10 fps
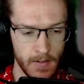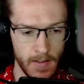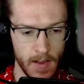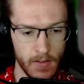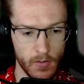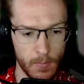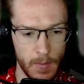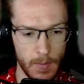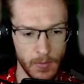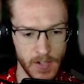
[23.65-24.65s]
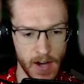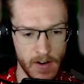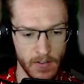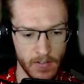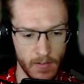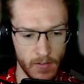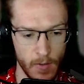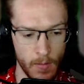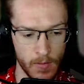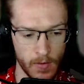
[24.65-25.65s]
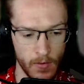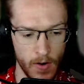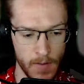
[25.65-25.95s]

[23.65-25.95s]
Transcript: That's just from people sharing stuff as well, which is great.